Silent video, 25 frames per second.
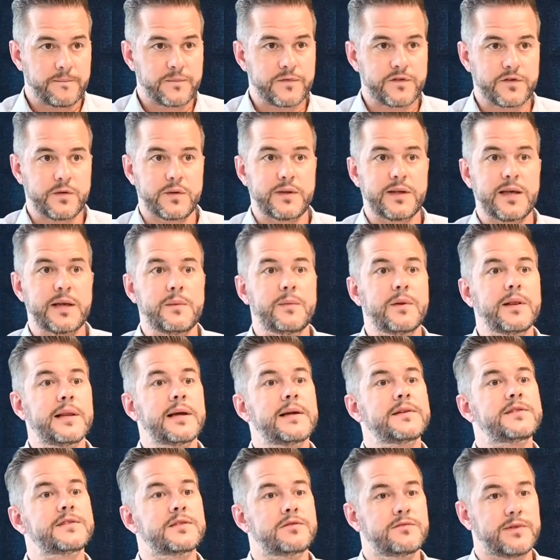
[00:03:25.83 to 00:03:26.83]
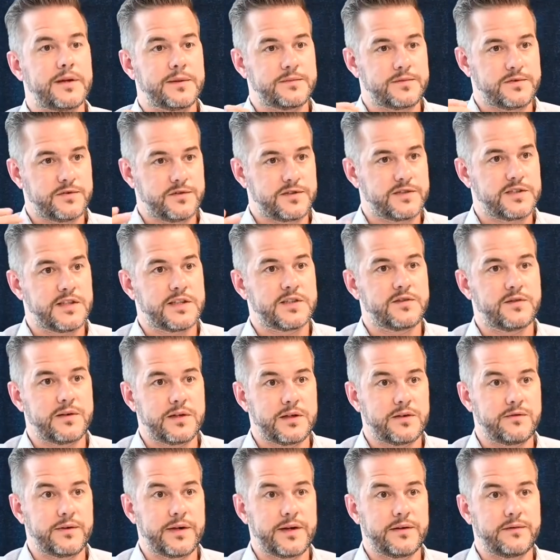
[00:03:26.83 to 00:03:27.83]
to enable that to wrap successfully
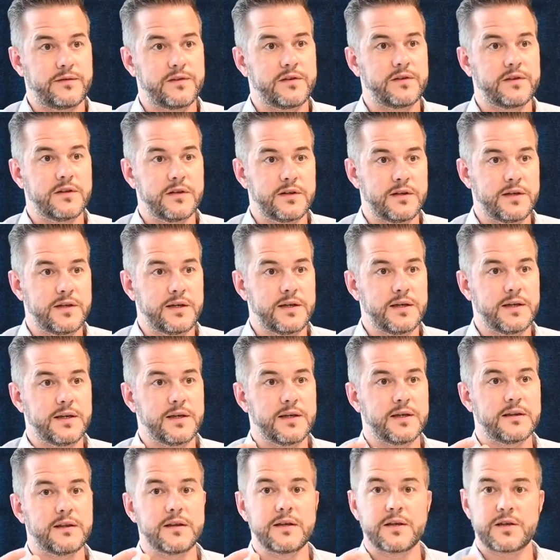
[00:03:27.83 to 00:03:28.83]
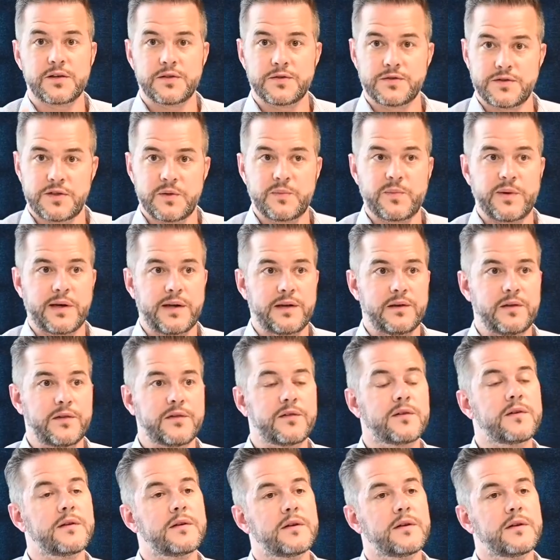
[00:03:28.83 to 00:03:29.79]
around the acoustic panels